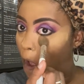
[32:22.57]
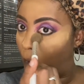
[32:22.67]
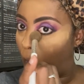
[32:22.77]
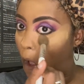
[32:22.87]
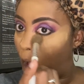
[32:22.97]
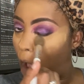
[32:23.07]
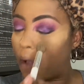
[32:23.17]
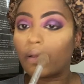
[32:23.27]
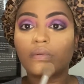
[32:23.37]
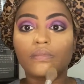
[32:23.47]
Oh,
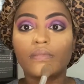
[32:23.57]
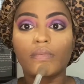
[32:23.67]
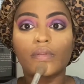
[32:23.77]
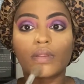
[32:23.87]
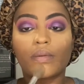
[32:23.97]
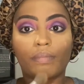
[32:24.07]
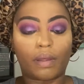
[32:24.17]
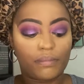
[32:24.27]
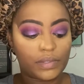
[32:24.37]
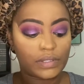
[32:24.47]
but I
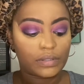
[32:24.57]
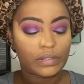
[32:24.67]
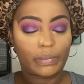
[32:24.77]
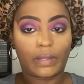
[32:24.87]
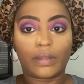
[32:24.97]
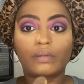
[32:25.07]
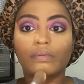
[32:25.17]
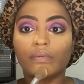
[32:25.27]
missed the spot